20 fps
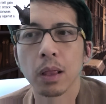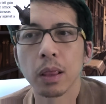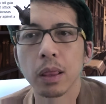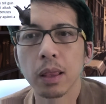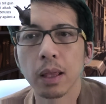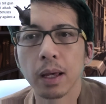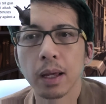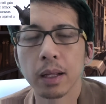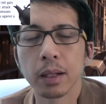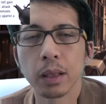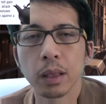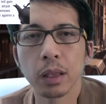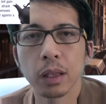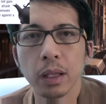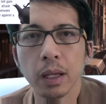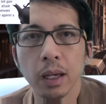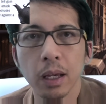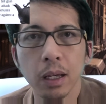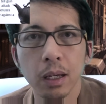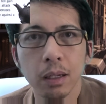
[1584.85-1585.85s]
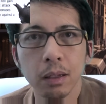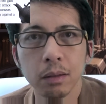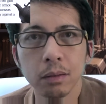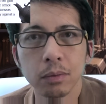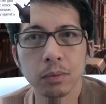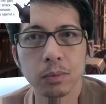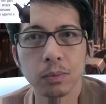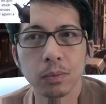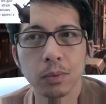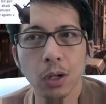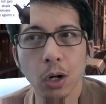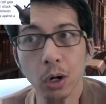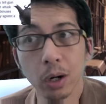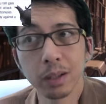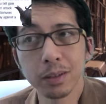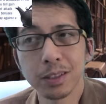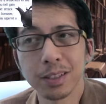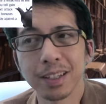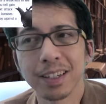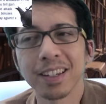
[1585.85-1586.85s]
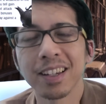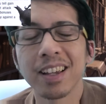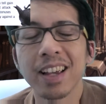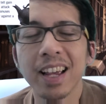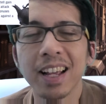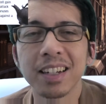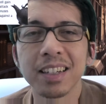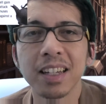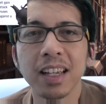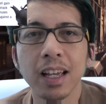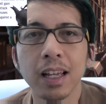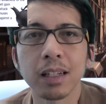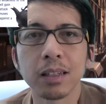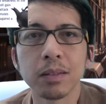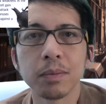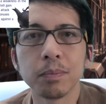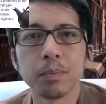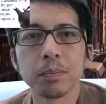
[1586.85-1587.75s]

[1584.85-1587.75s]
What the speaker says: that they are hunting and get